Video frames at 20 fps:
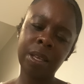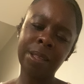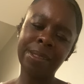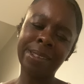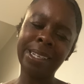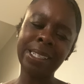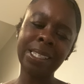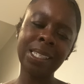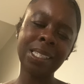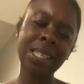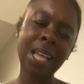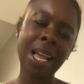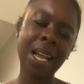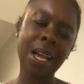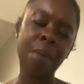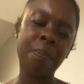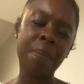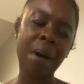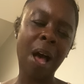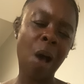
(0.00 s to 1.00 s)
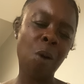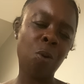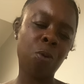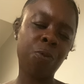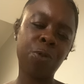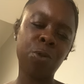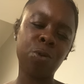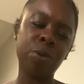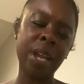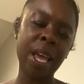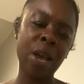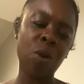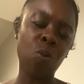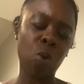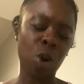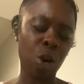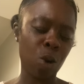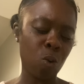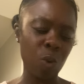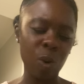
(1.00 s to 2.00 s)
This is like a powerful
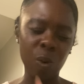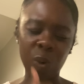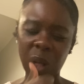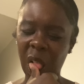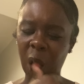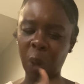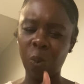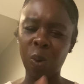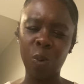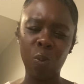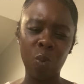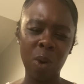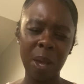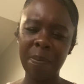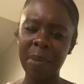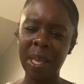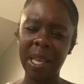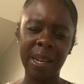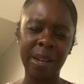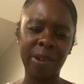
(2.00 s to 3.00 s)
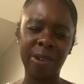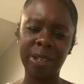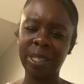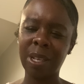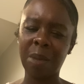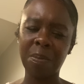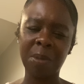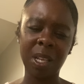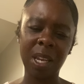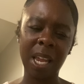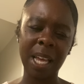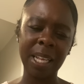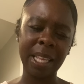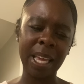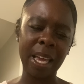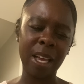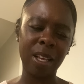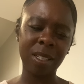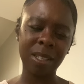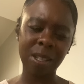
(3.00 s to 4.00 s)
network with, with women or something like
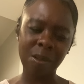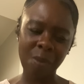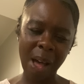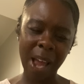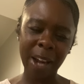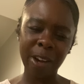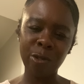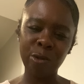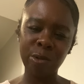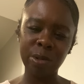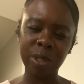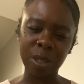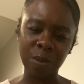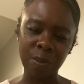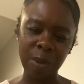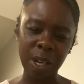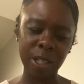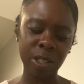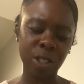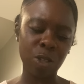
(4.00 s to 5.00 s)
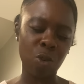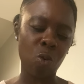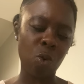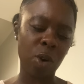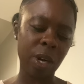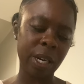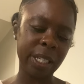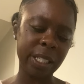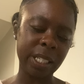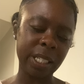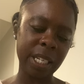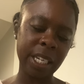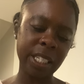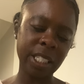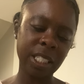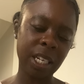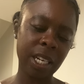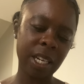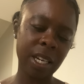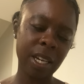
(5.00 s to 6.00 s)
that. Somebody who's amongst an
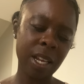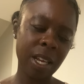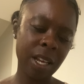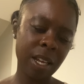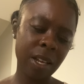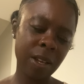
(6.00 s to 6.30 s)
organization